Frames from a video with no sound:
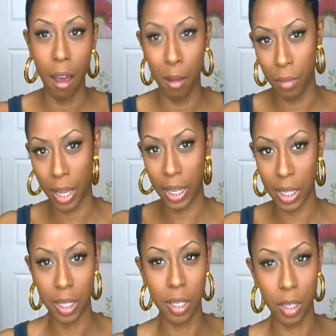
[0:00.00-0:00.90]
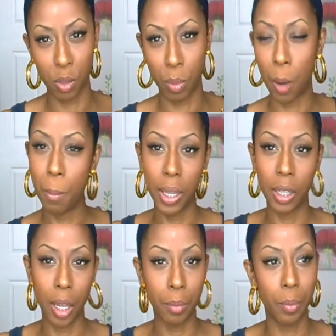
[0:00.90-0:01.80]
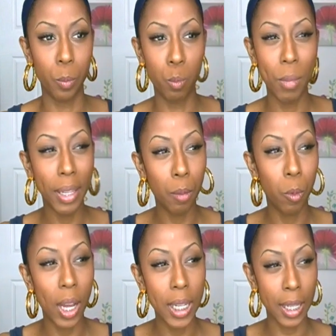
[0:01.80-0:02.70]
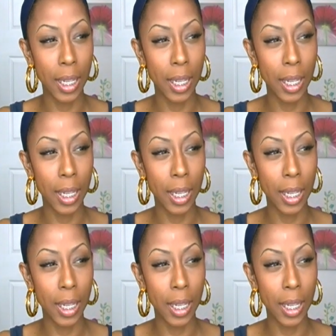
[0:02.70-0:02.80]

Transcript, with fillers: Um, I guess this is about makeup. Makeup wise,